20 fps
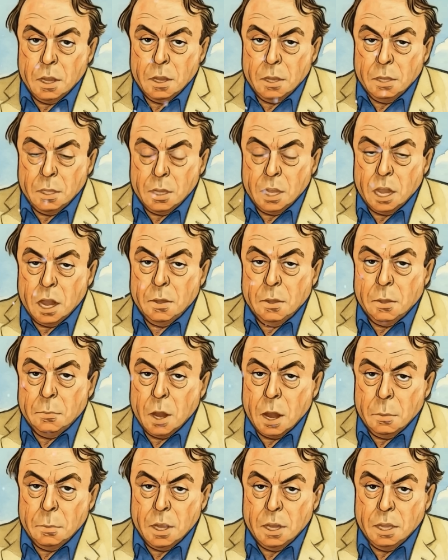The young
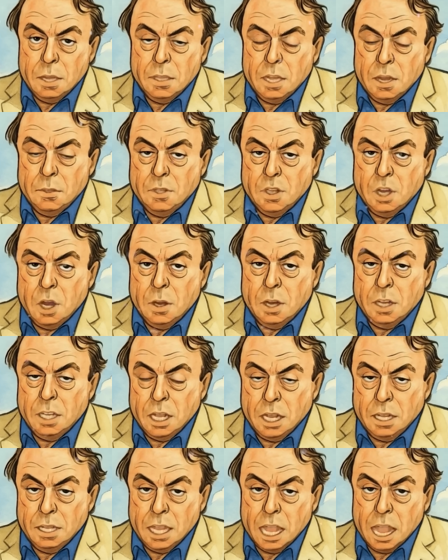Republicans have shown us
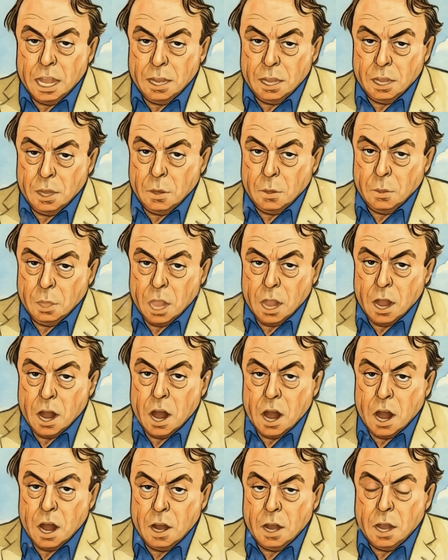exactly who they
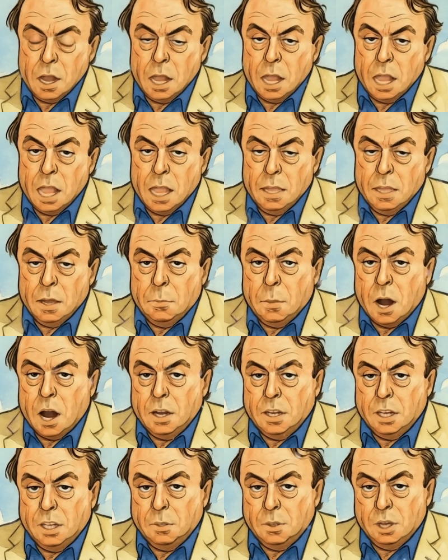are, and the
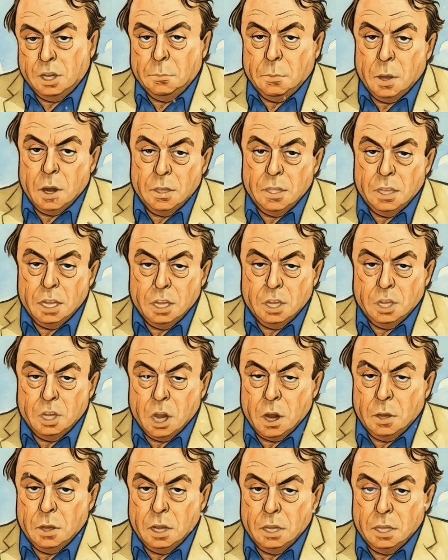party's response has
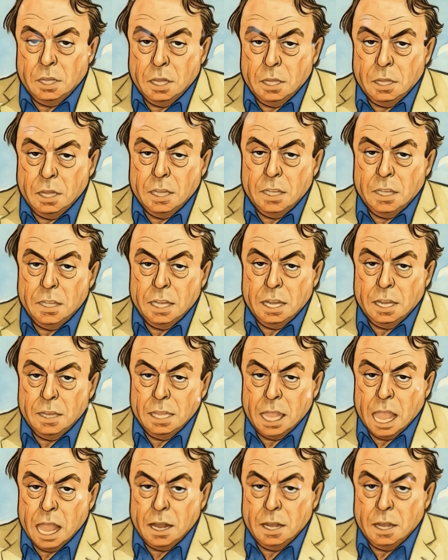shown us that this is
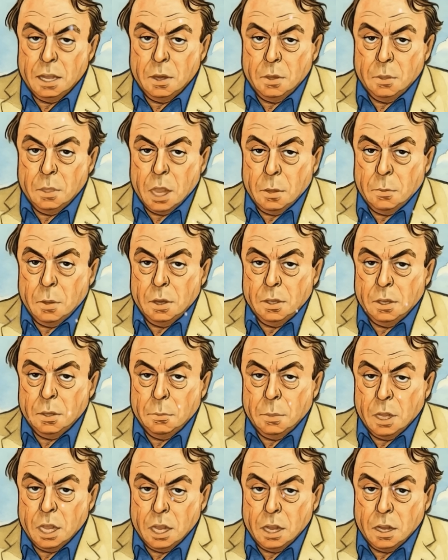exactly who they want to
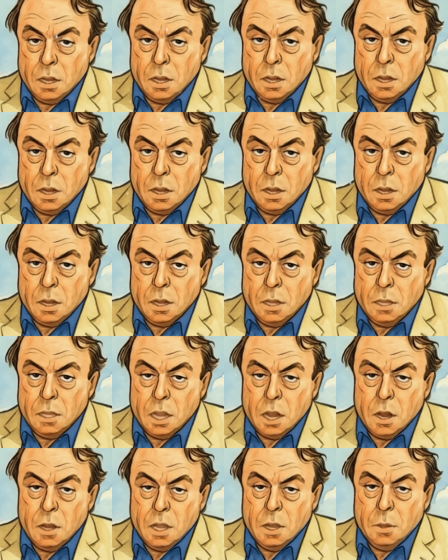be.
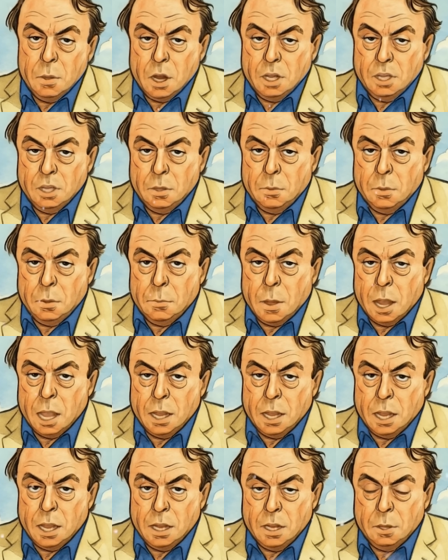The only question
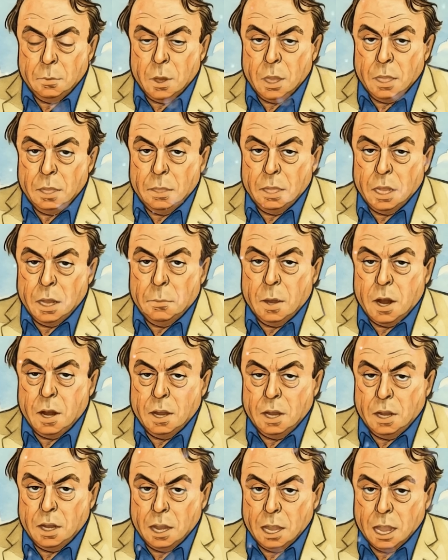remaining is whether the
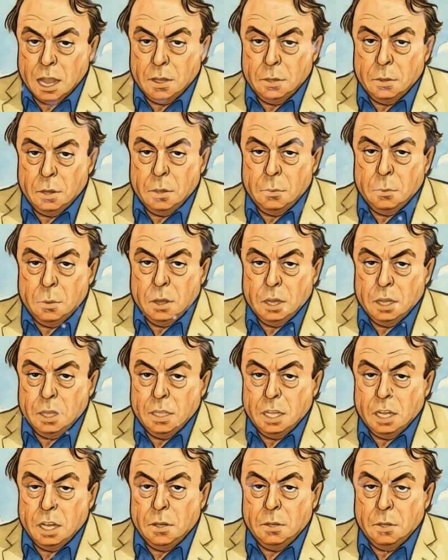American electorate will
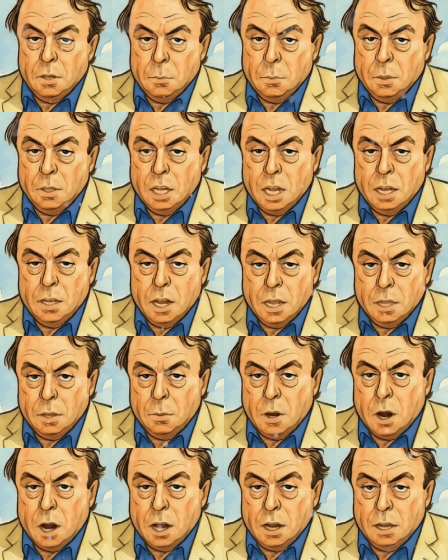continue to pretend
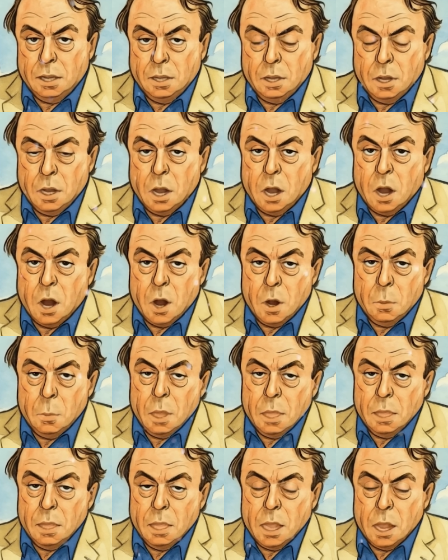otherwise, or
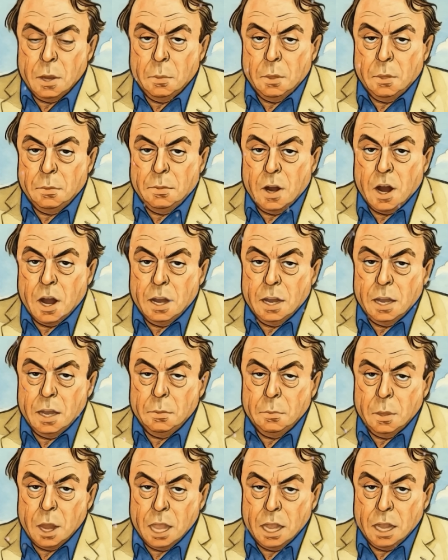whether they will finally
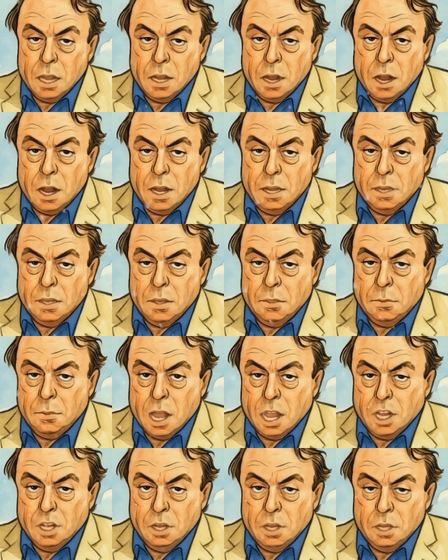recognize the
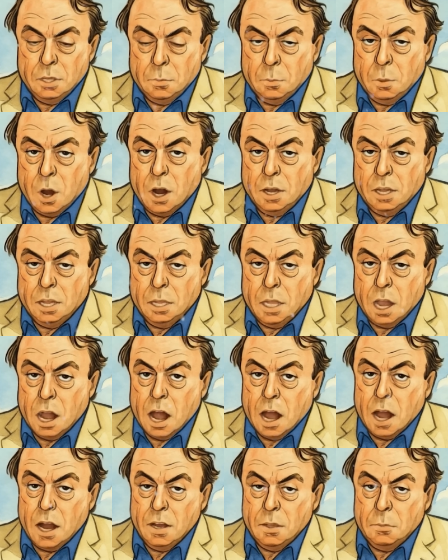fascist rot at the
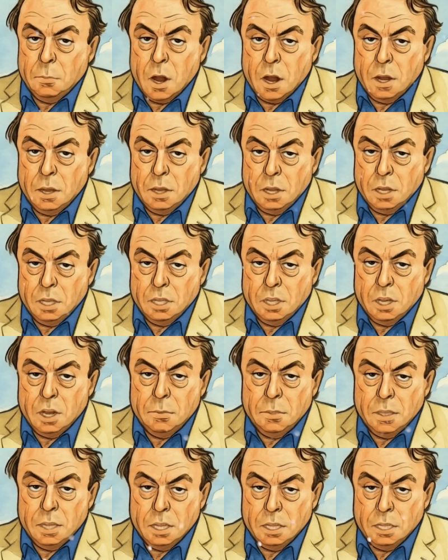heart of modern
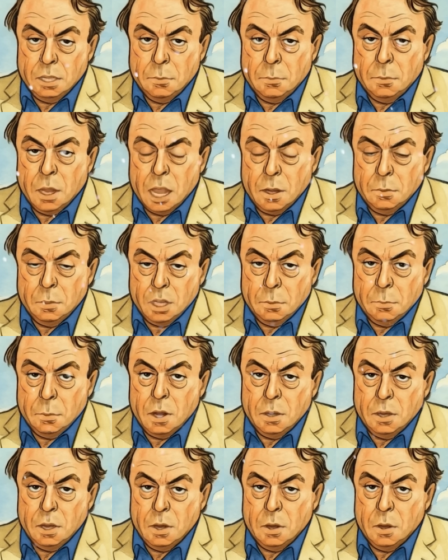conservatism and
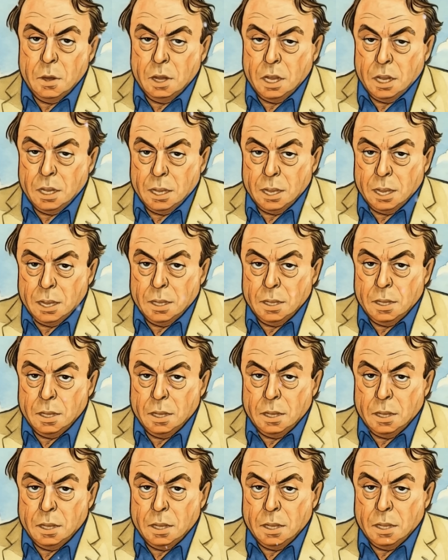respond accordingly.
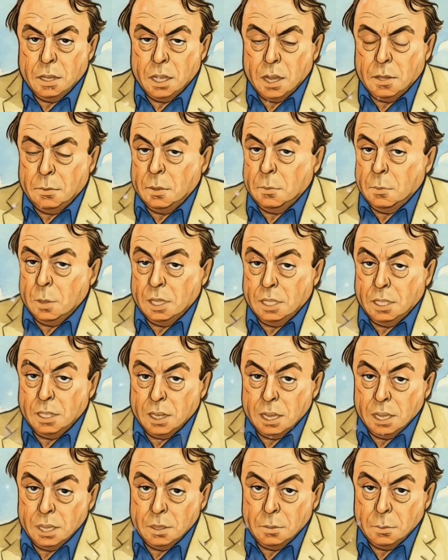Given recent
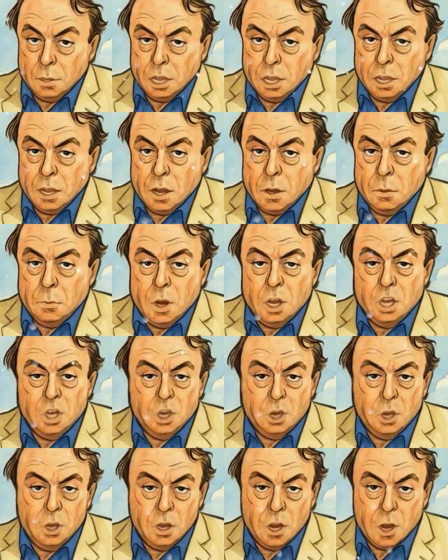history, one
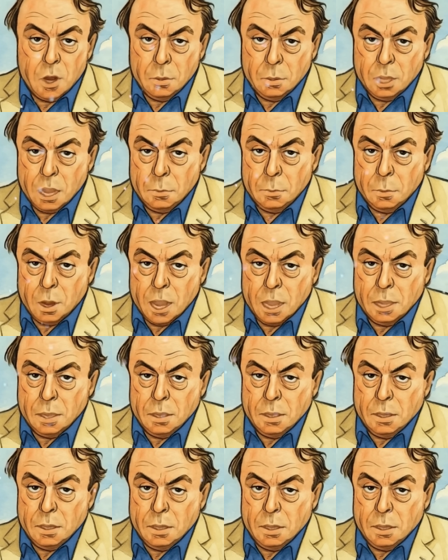shouldn't hold their breath.